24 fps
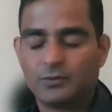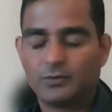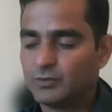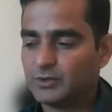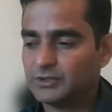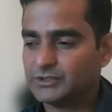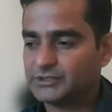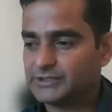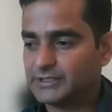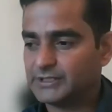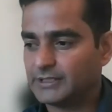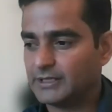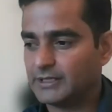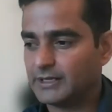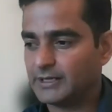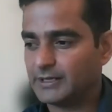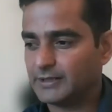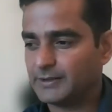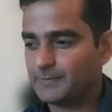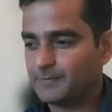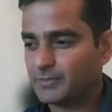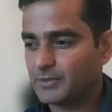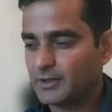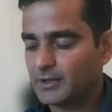what's that
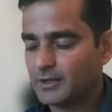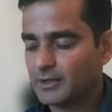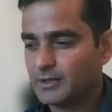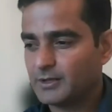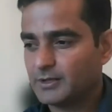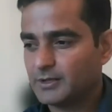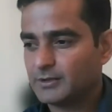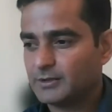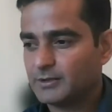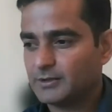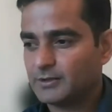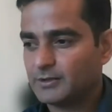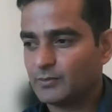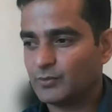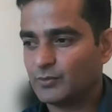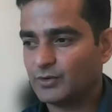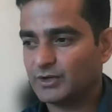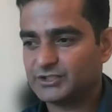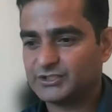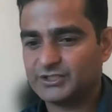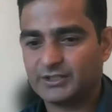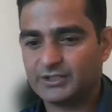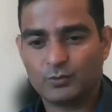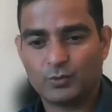guy?
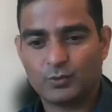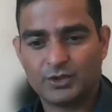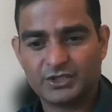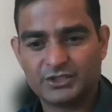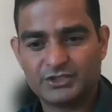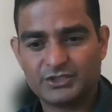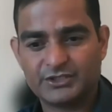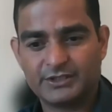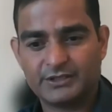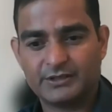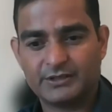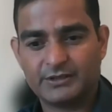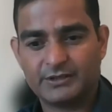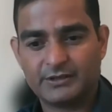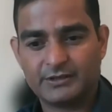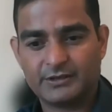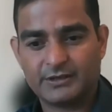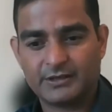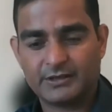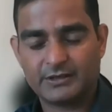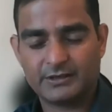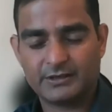Virgin.